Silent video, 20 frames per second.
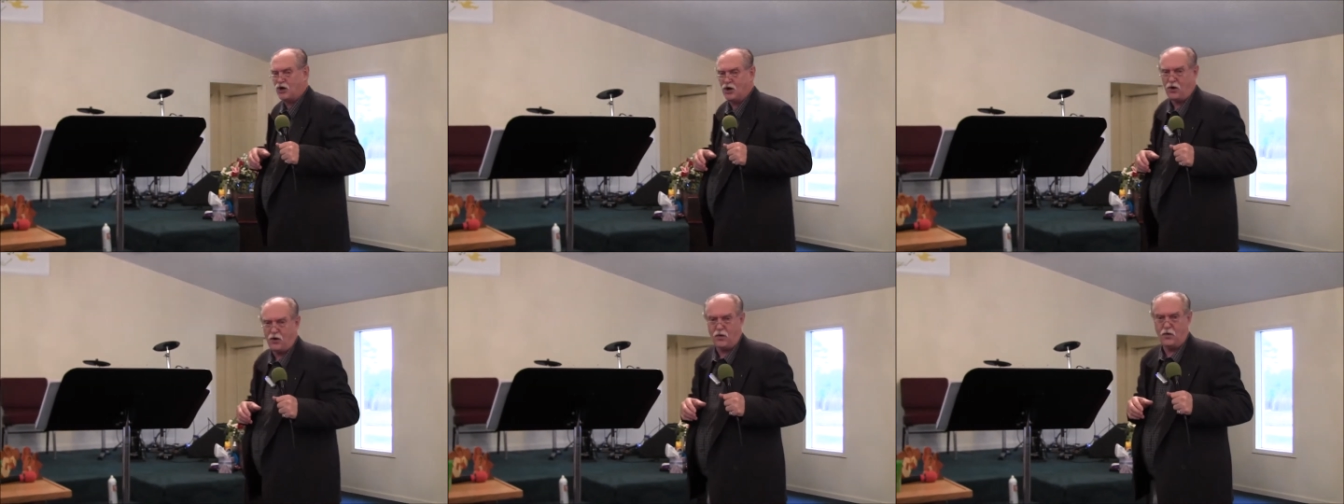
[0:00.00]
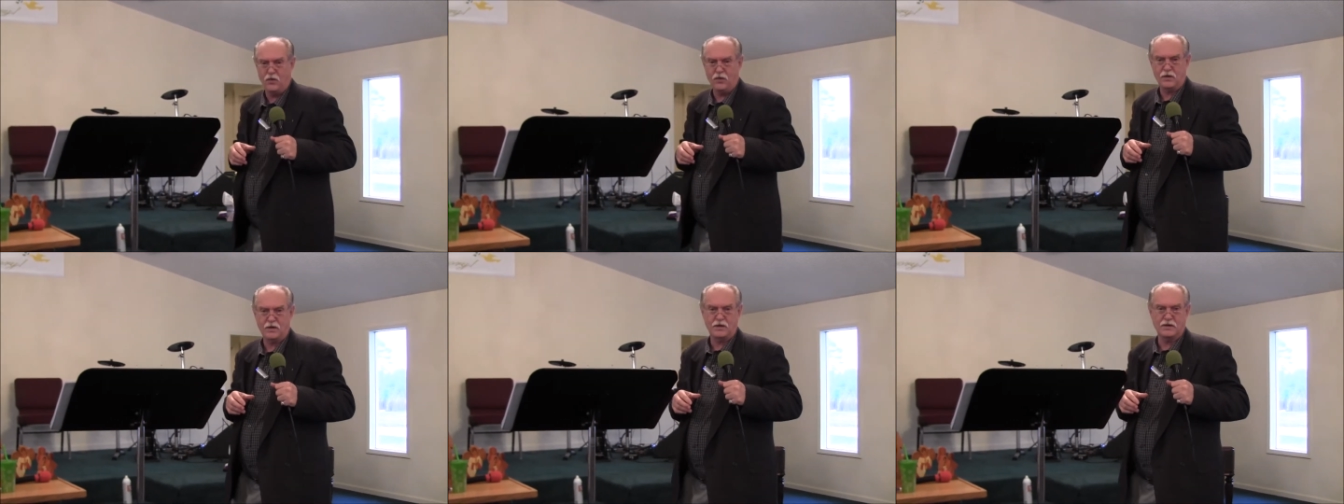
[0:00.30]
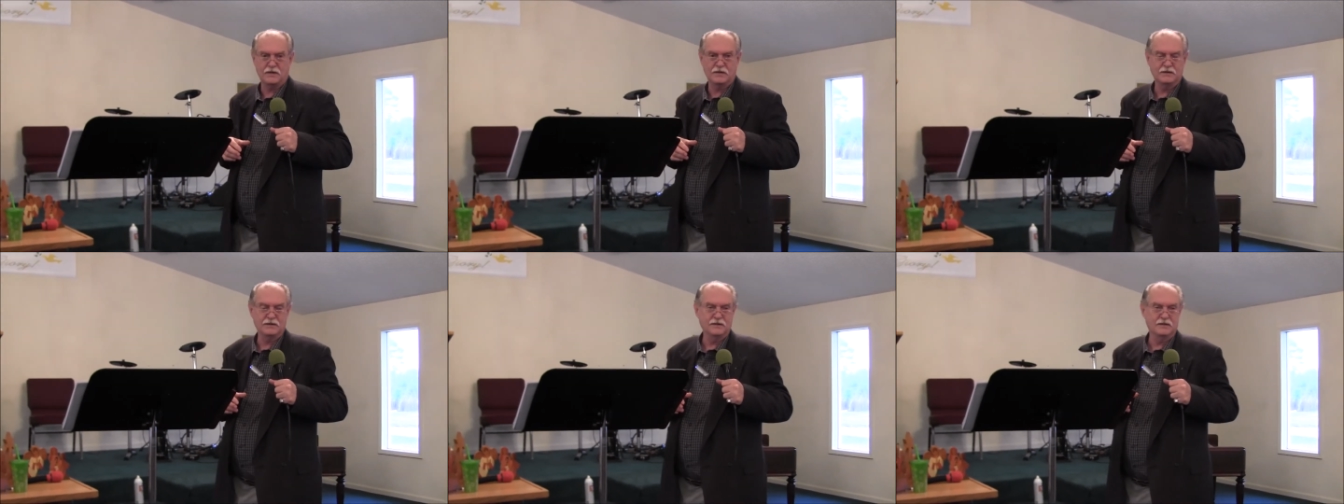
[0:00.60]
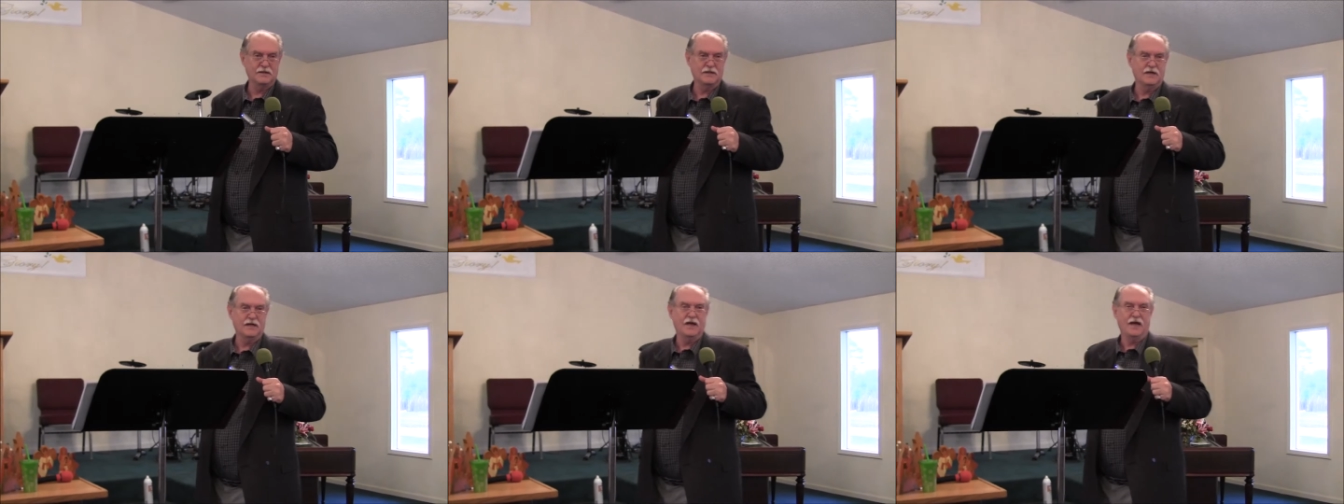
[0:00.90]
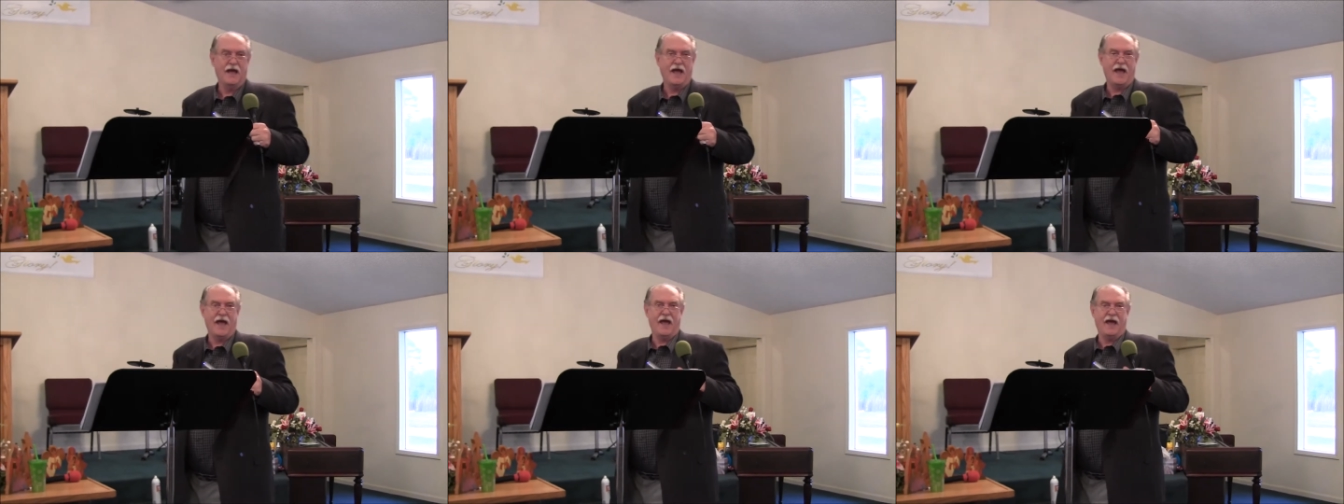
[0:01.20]
talk.
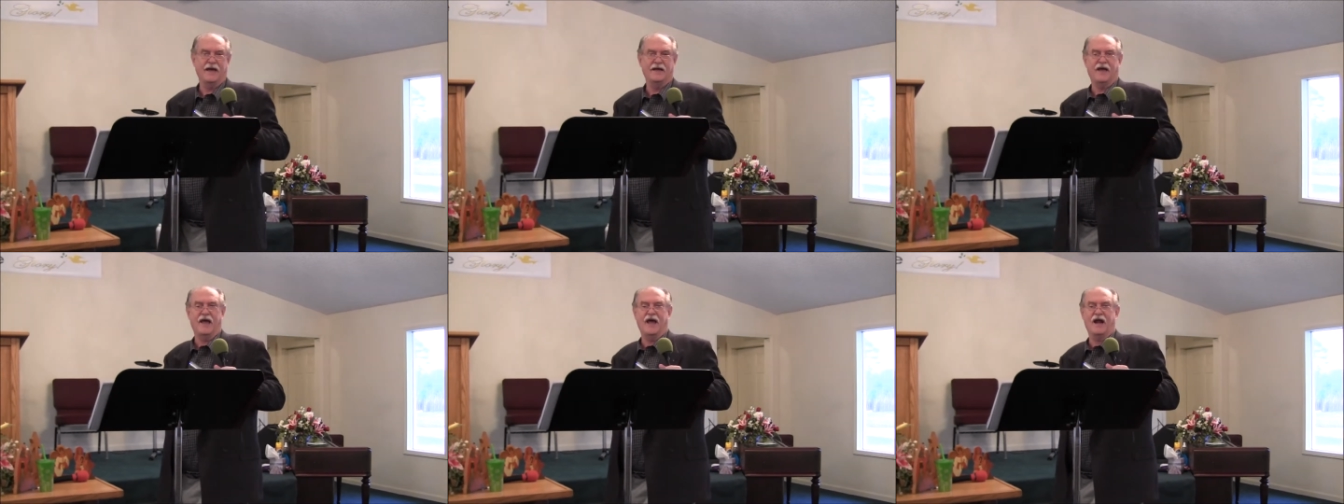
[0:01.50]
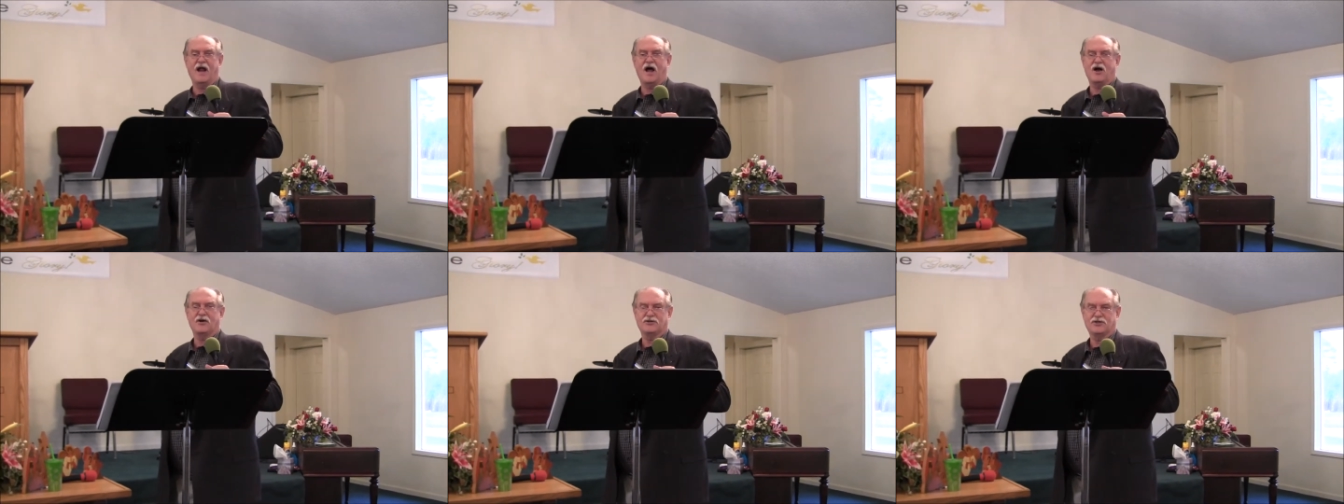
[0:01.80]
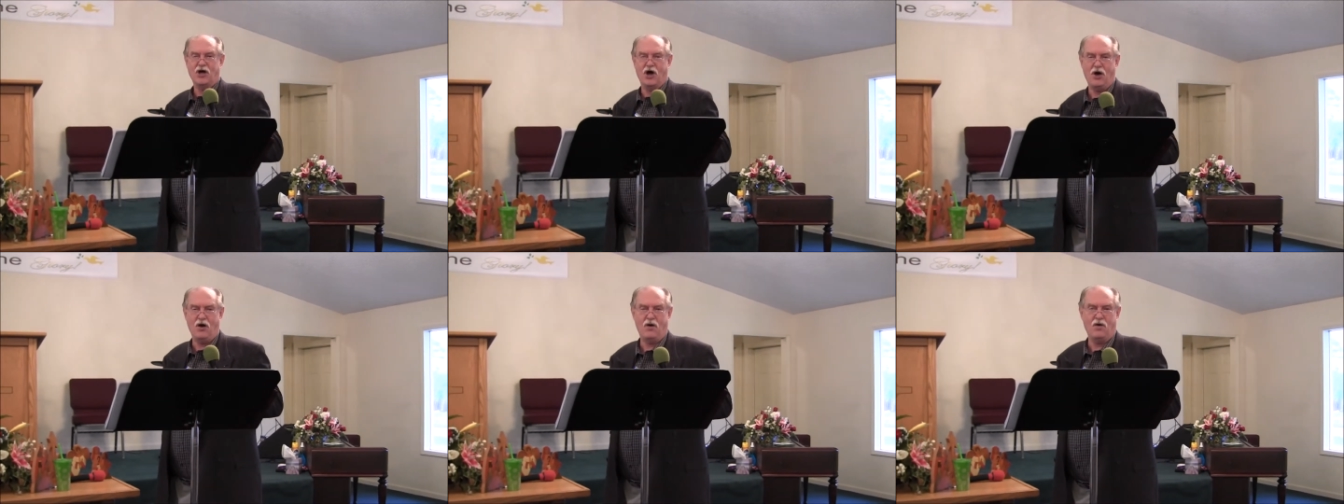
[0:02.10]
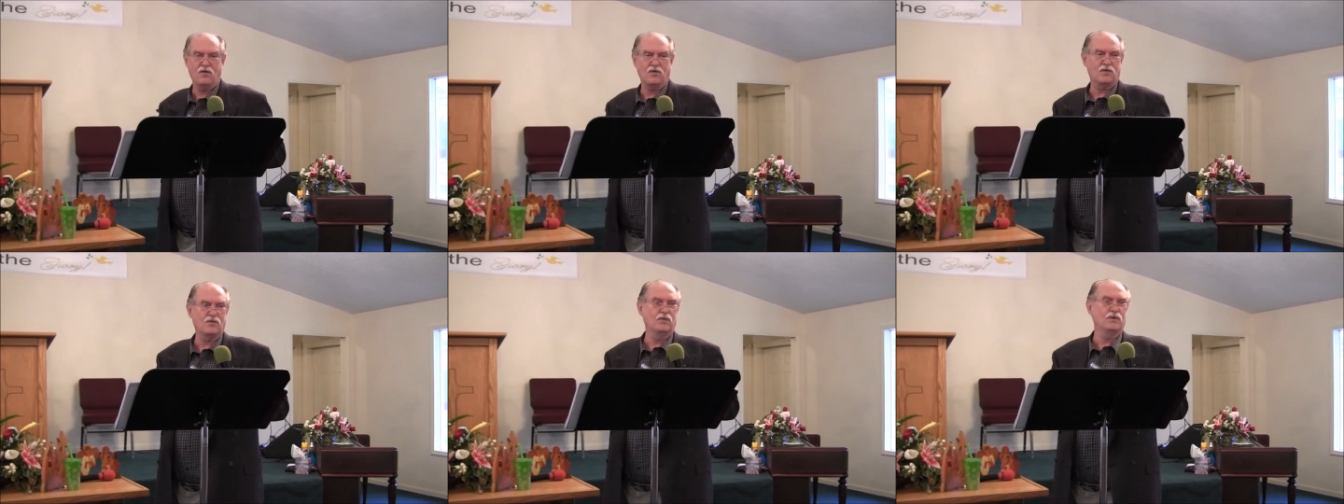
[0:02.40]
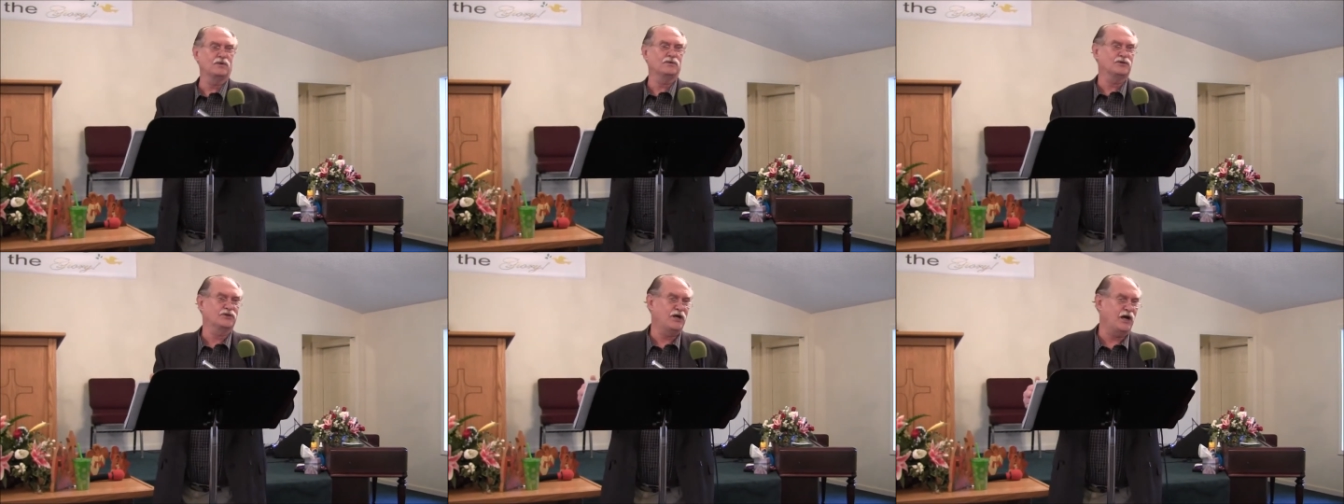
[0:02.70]
Amen. And our talk
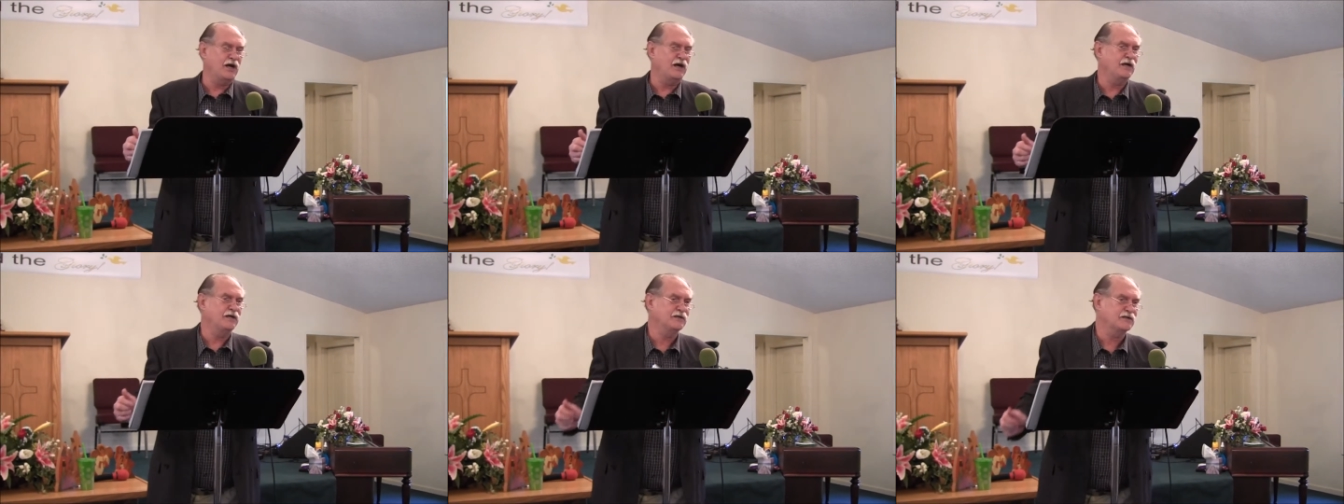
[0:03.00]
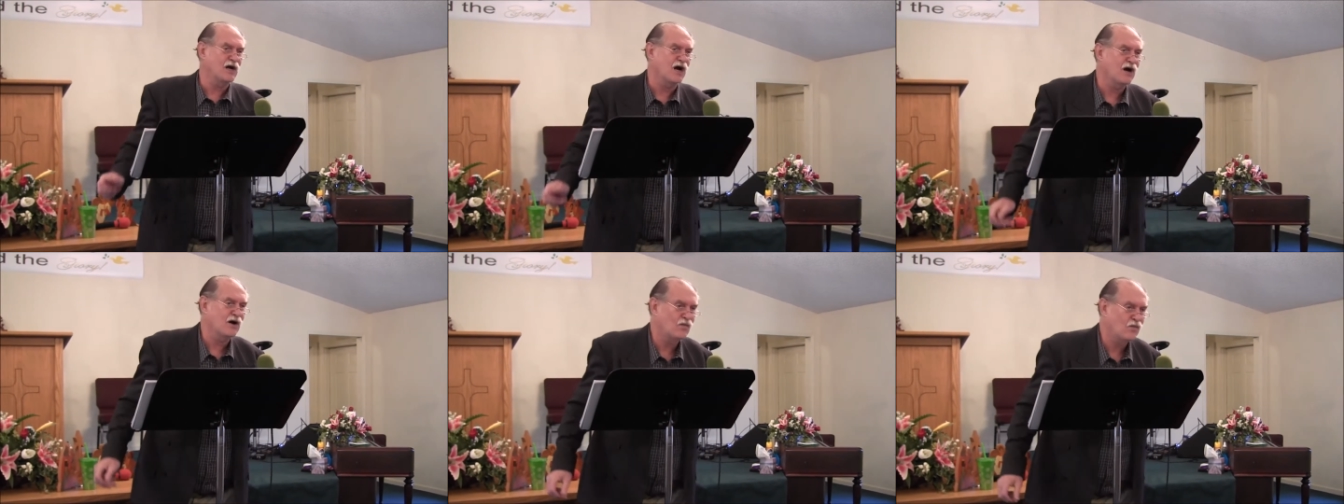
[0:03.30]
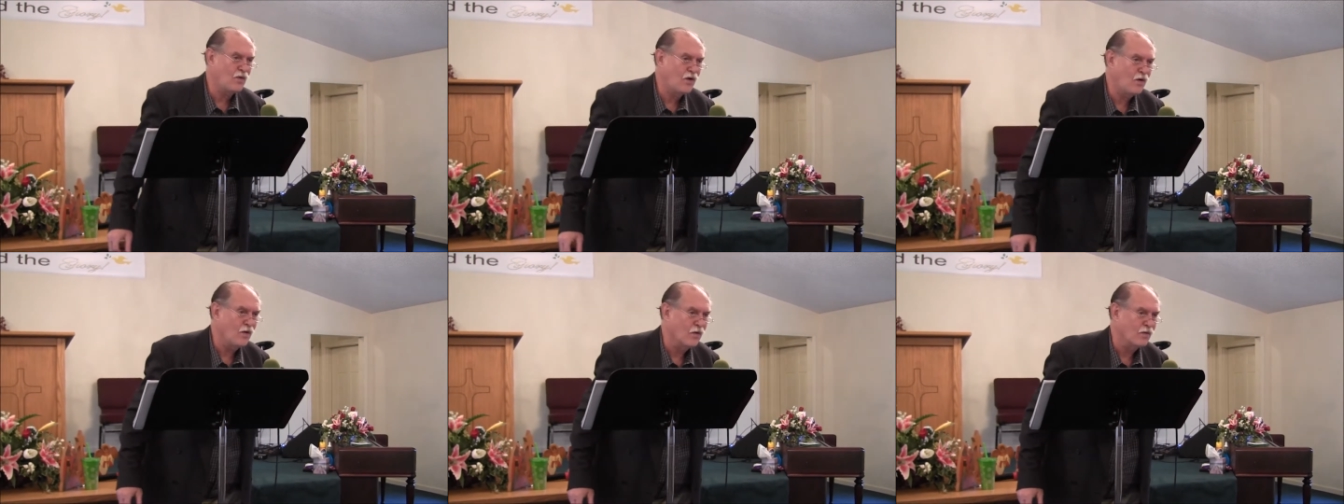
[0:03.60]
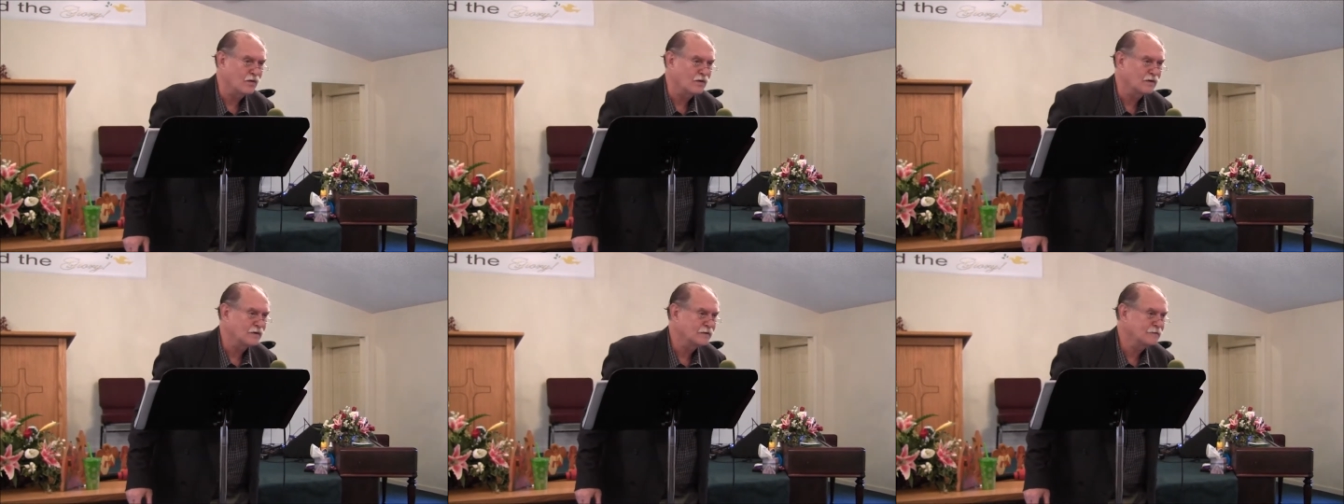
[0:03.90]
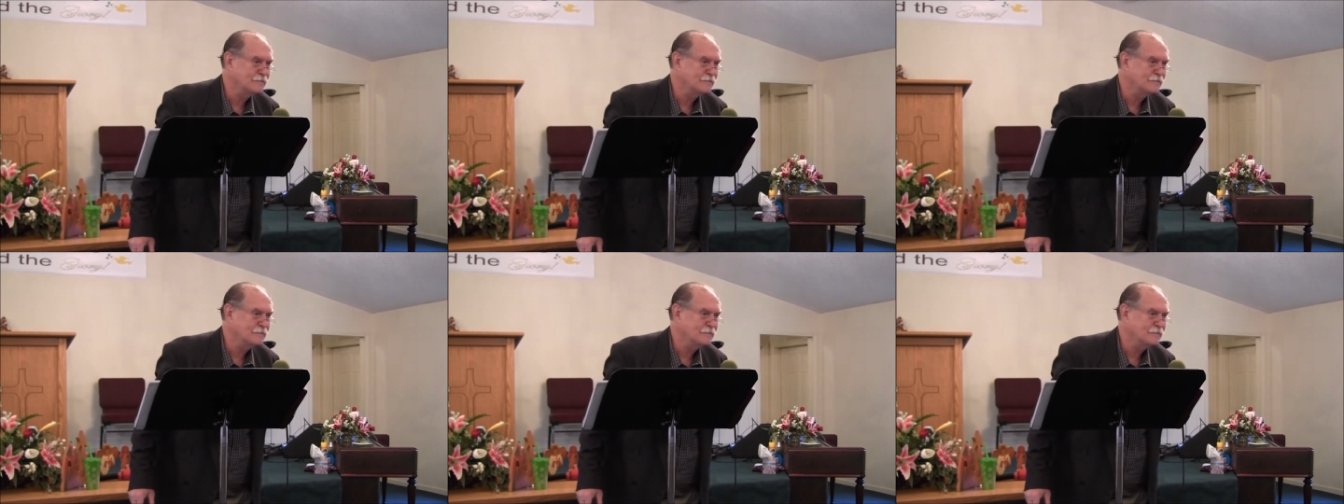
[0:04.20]
will change our walk.